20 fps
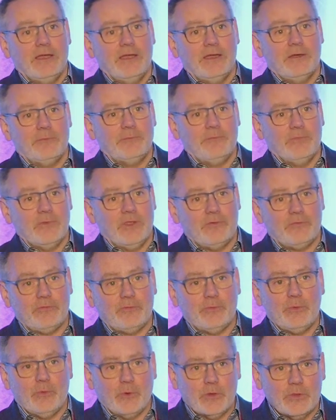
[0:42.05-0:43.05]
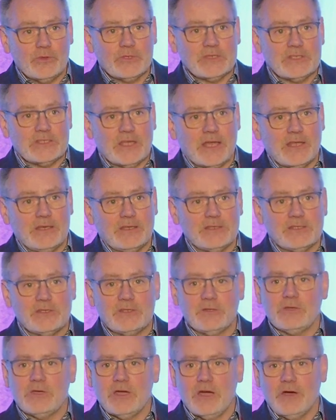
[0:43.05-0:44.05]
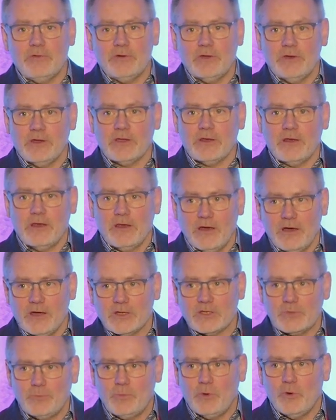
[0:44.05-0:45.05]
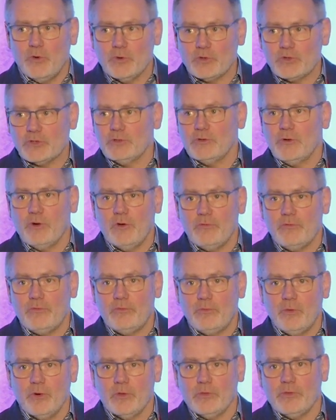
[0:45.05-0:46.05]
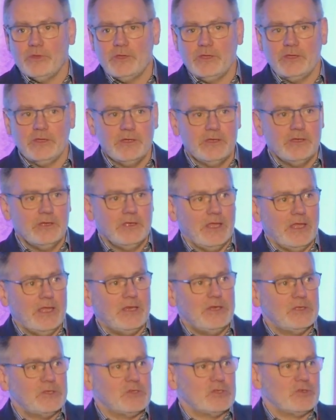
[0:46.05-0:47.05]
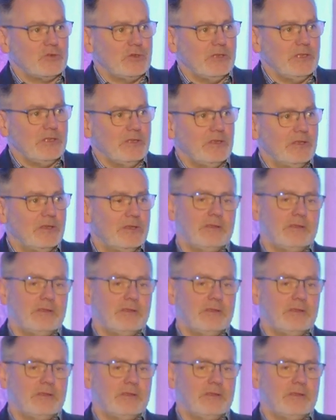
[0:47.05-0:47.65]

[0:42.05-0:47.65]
um, if we want the standards to cover a large portion of what the industry,